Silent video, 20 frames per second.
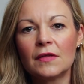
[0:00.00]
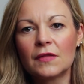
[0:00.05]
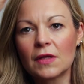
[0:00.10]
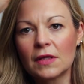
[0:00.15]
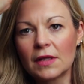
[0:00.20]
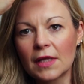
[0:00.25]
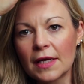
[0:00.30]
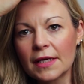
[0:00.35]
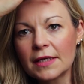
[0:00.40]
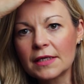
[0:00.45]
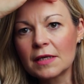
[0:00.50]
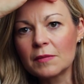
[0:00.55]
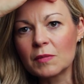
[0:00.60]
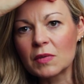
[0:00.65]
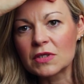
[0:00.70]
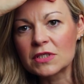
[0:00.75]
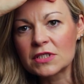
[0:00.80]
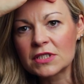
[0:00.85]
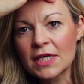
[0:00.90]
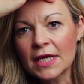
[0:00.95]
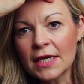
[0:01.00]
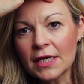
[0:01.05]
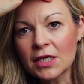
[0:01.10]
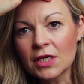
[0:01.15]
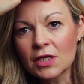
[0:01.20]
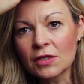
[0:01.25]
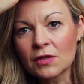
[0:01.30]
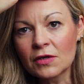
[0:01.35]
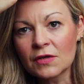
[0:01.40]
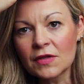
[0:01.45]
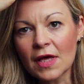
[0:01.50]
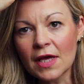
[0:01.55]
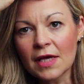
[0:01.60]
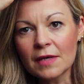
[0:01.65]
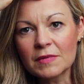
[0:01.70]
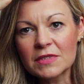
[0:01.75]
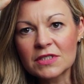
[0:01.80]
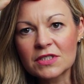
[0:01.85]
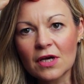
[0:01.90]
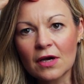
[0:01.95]
The line in particular that
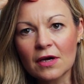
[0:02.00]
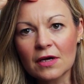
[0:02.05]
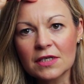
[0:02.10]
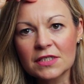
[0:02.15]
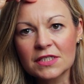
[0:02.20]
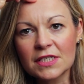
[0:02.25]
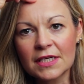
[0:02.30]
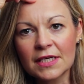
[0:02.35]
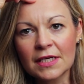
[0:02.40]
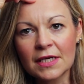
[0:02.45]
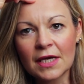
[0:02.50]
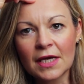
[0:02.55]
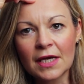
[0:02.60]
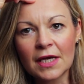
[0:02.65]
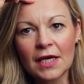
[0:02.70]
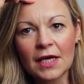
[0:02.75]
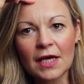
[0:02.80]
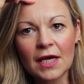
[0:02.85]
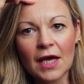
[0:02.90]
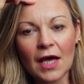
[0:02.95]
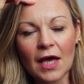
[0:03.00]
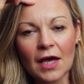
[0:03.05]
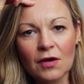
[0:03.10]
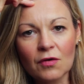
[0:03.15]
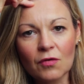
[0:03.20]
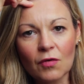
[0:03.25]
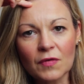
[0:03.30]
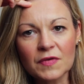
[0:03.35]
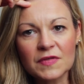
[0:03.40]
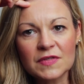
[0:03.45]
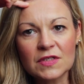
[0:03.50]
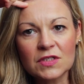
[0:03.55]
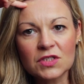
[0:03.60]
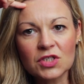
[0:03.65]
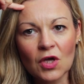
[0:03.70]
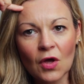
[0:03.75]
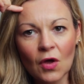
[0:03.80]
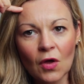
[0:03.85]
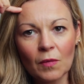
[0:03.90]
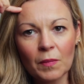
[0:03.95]
I was targeting across the
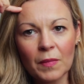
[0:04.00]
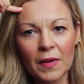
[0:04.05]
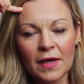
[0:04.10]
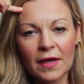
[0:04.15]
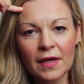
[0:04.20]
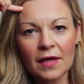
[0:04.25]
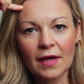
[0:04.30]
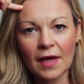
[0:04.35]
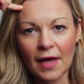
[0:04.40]
top,